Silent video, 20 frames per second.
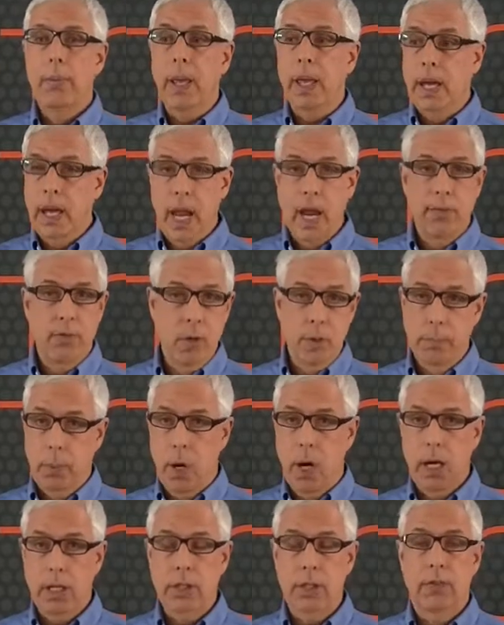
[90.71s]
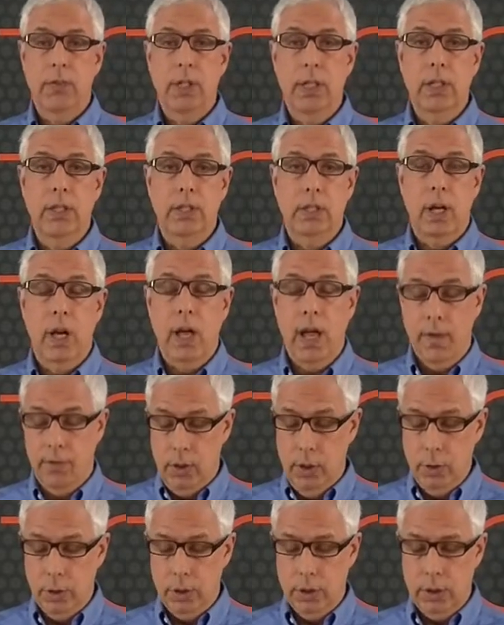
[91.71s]
in every box of these
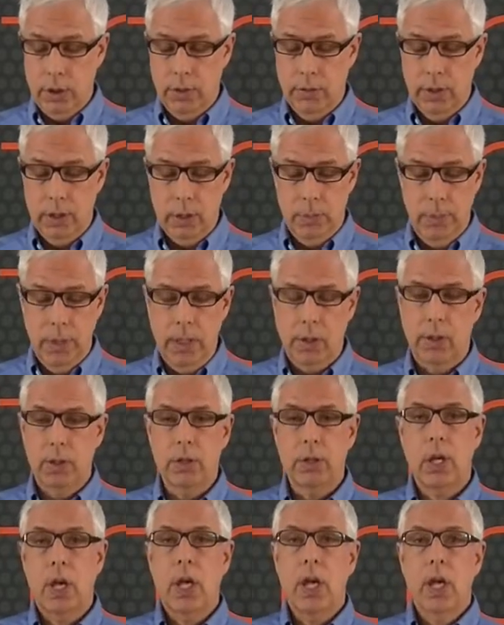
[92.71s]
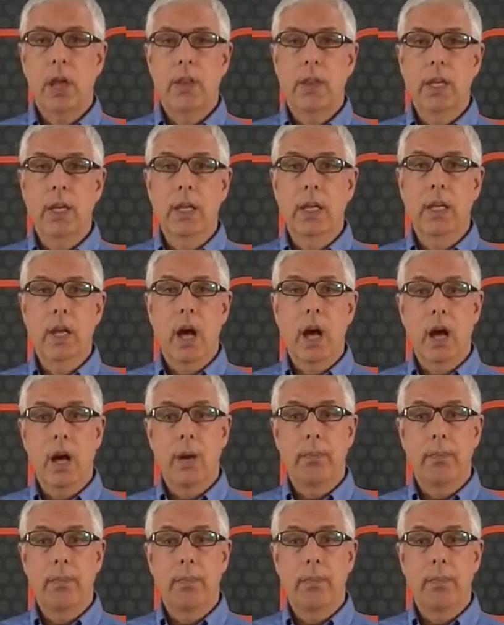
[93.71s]
Evolution Series speakers, the